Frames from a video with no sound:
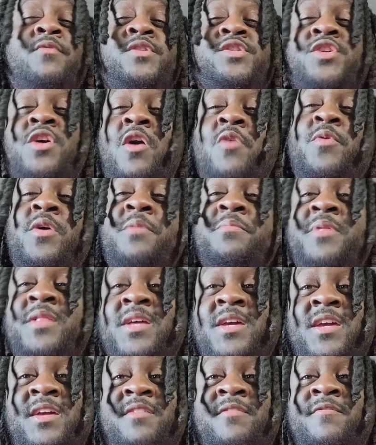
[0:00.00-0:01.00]
what y'all want to
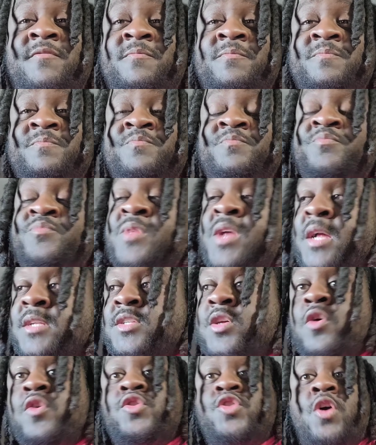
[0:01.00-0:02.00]
believe. I
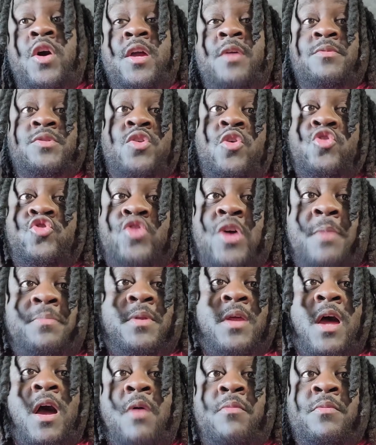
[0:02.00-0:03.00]
told y'all he was going to drop the
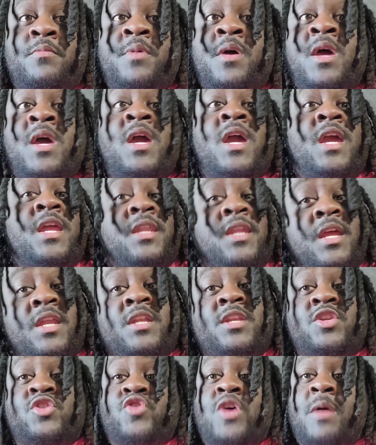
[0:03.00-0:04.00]
album. He needed
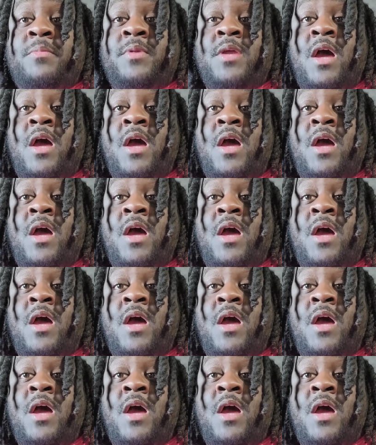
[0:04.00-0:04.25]
to drop the